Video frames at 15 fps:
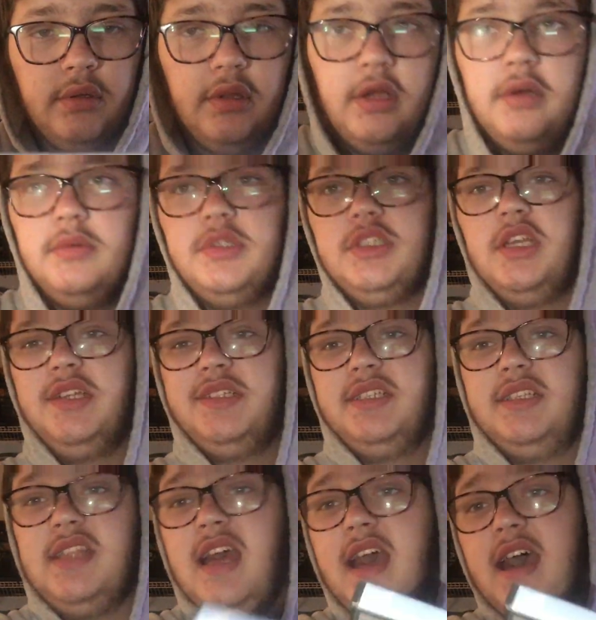It says
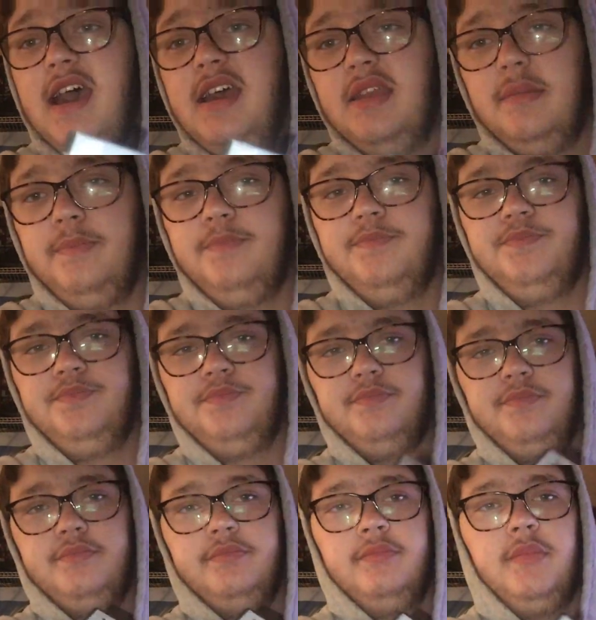that.
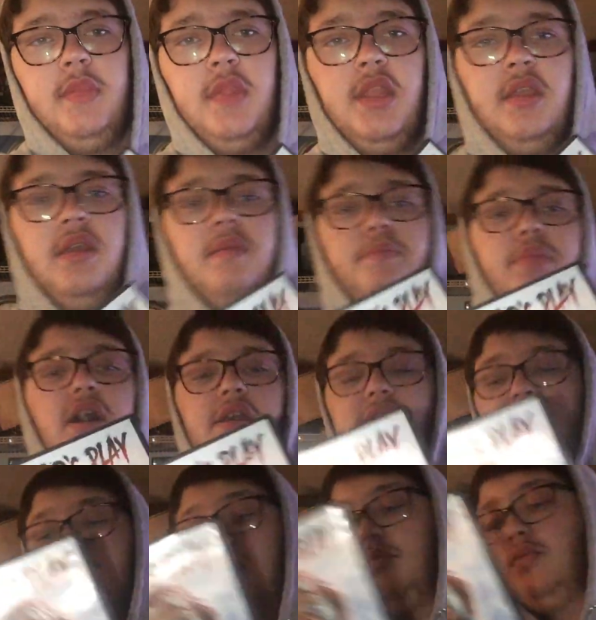But
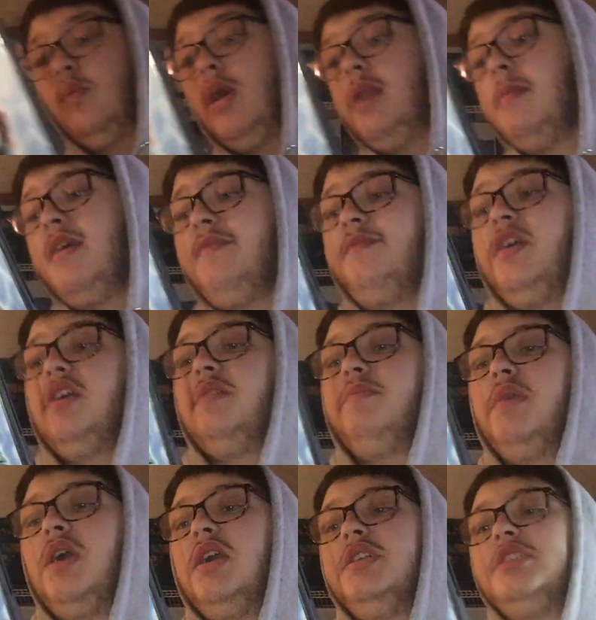yeah, one of my favorite
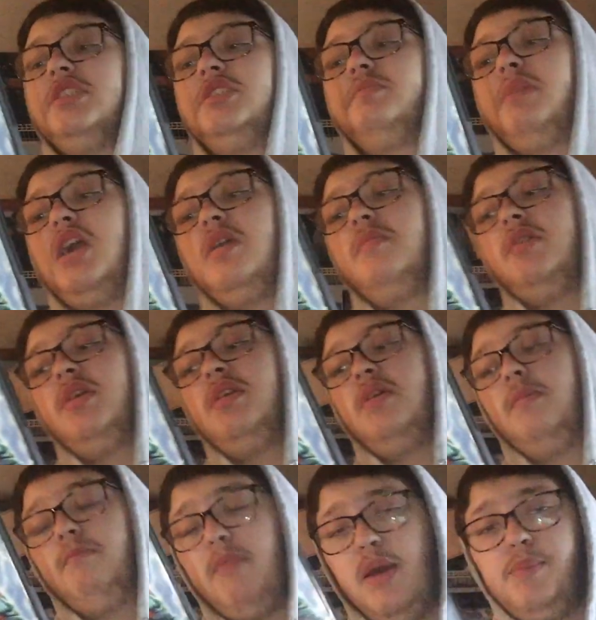parts is probably
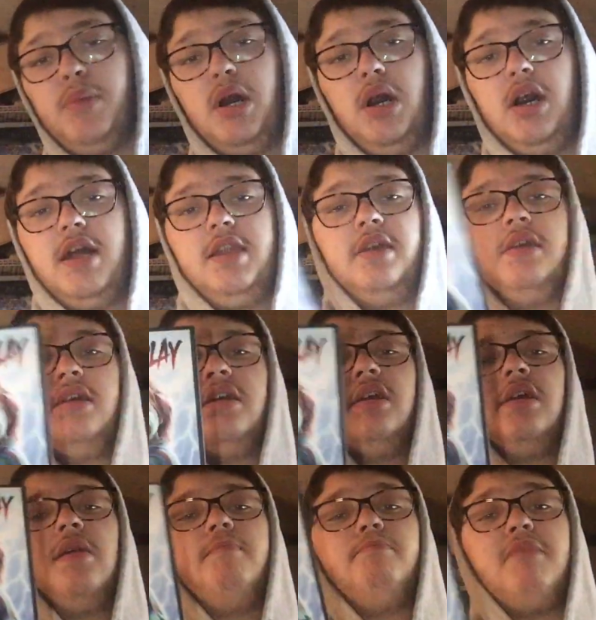my part.
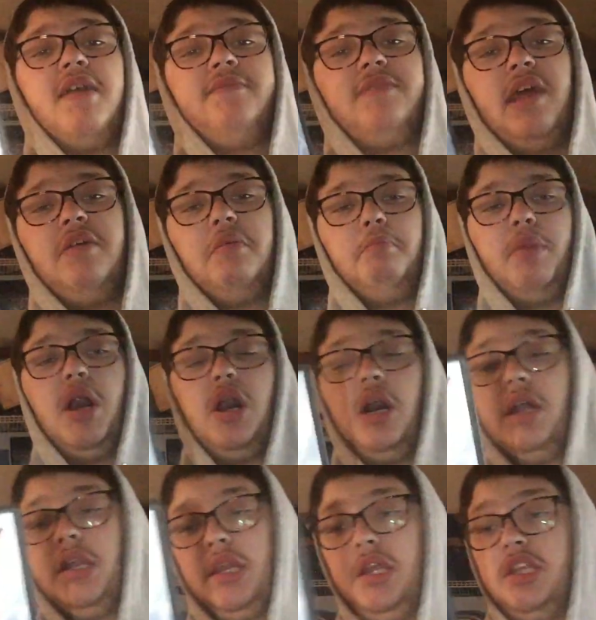My favorite
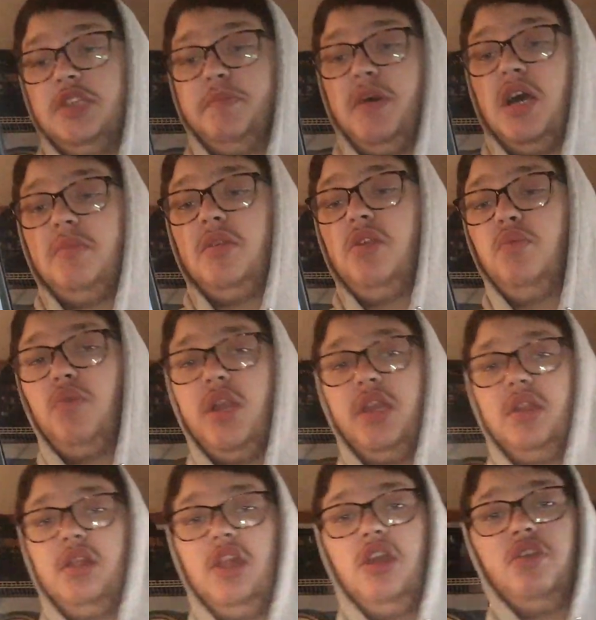part is probably
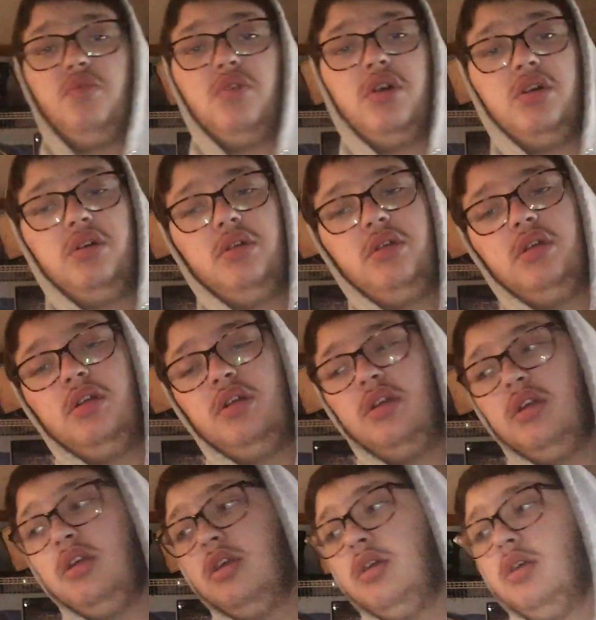when they were
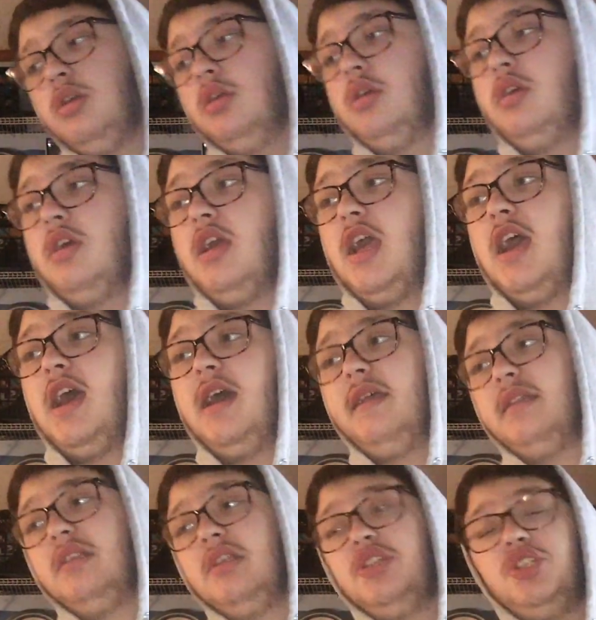at
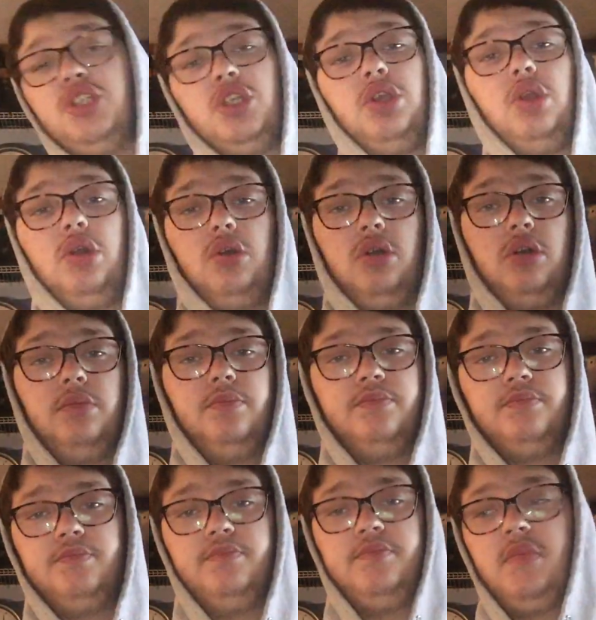the store
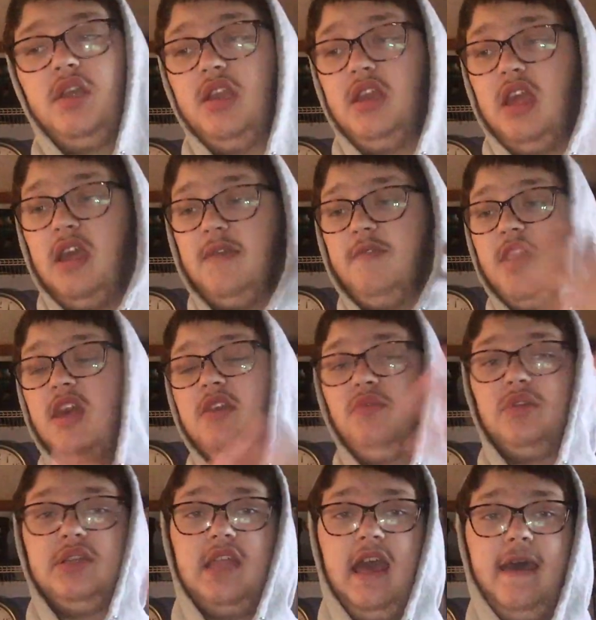and everything
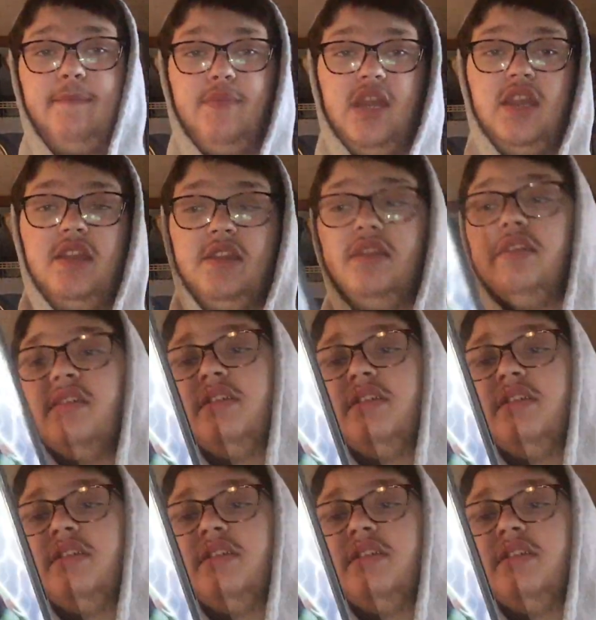was happening.